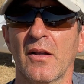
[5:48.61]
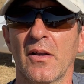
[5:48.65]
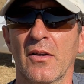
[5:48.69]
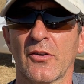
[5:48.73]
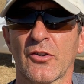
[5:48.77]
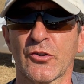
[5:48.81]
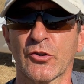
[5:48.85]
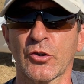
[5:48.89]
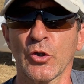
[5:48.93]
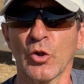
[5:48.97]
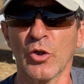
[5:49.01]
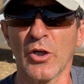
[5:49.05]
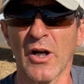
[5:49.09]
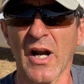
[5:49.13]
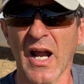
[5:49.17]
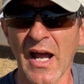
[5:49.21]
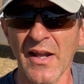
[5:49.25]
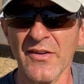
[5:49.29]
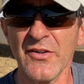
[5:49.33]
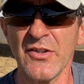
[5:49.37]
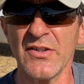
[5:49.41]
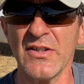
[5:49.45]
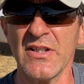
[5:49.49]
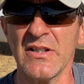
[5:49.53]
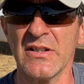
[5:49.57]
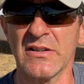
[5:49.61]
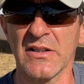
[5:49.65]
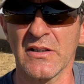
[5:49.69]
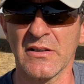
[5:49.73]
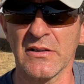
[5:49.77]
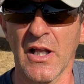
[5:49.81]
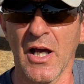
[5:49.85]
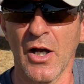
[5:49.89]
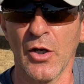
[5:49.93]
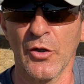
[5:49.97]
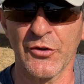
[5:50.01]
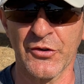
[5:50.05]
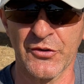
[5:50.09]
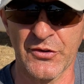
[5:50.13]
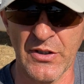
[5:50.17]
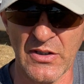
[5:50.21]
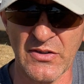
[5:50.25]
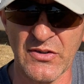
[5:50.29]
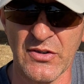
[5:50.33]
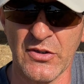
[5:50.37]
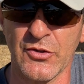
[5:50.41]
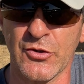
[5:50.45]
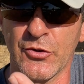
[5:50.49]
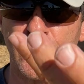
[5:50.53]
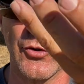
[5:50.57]
soar underneath the clouds.
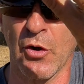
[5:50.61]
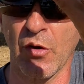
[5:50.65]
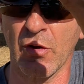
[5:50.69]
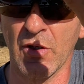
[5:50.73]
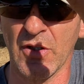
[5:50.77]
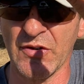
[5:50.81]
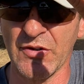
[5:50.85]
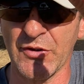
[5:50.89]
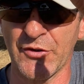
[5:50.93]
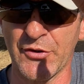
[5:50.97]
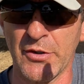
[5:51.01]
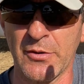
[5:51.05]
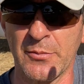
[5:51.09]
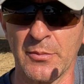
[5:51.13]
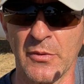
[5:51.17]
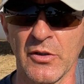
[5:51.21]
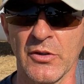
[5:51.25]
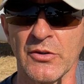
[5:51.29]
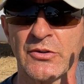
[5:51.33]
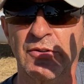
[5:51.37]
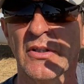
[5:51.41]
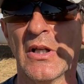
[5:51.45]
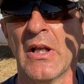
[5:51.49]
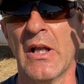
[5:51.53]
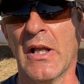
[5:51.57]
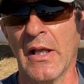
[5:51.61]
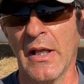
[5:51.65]
That's the strongest thermals,